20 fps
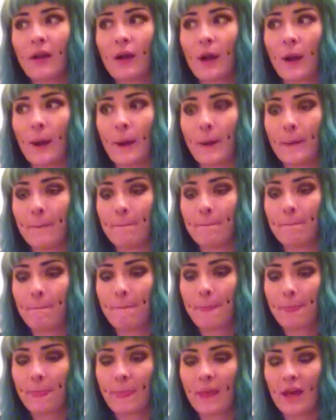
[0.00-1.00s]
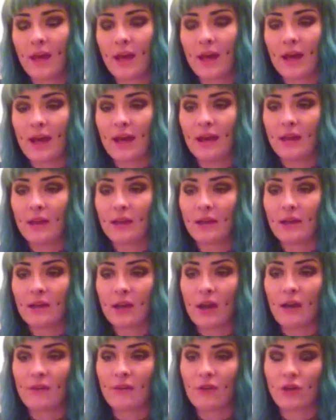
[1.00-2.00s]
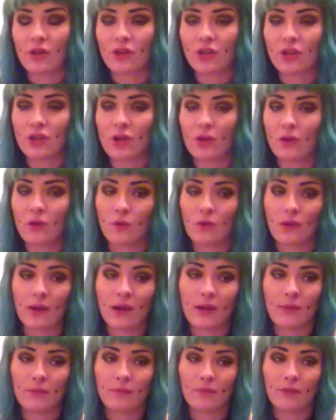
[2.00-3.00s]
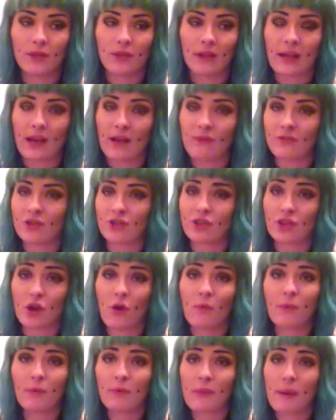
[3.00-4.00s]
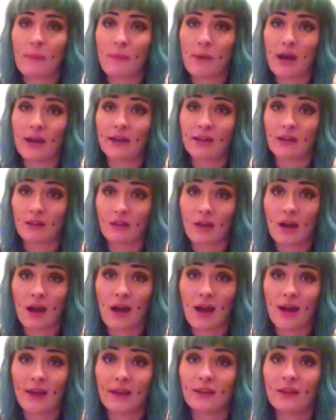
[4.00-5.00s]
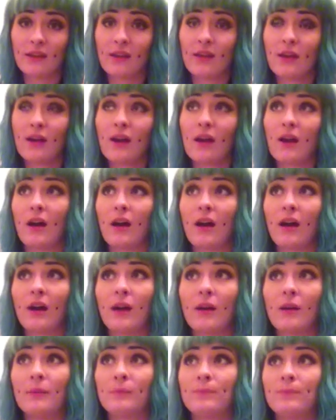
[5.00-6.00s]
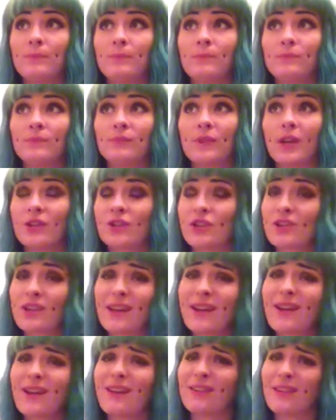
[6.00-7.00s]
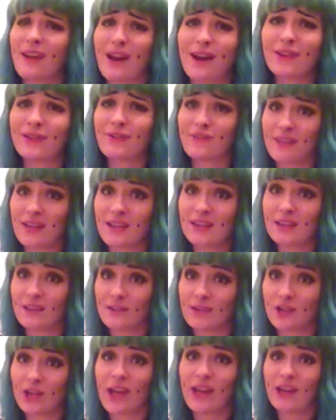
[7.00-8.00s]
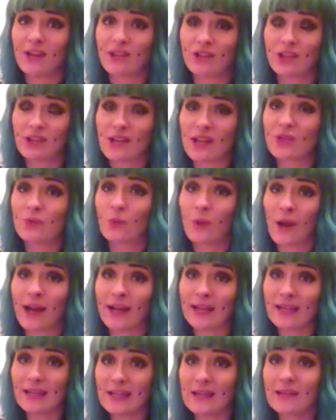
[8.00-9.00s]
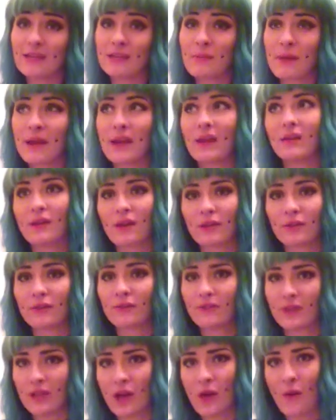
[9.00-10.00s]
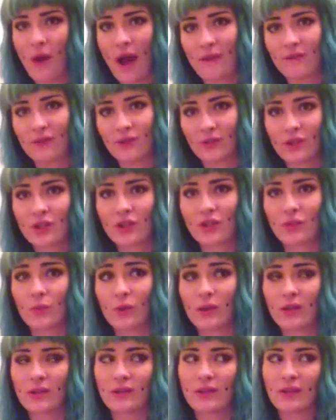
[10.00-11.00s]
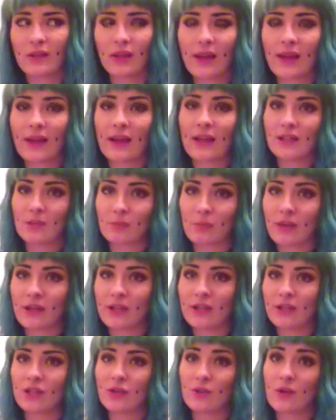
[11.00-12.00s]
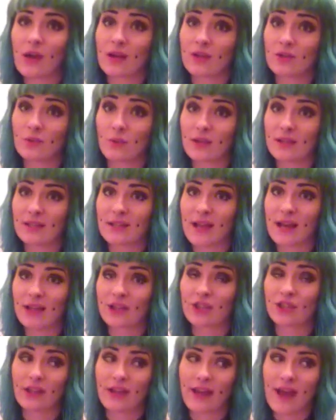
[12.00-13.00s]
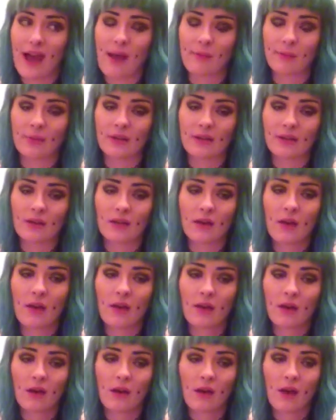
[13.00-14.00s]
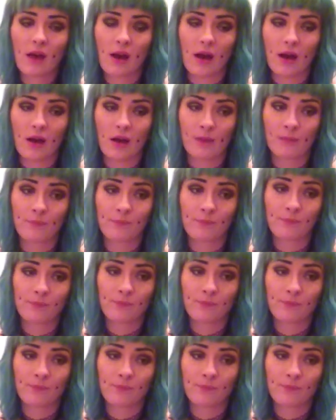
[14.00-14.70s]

um, and I've also, am, like, I've just opened my mind a lot. um, Uh, just like a lot of things have changed, and that's why I need to make another video after this one to like explain to you guys what has actually happened. Um,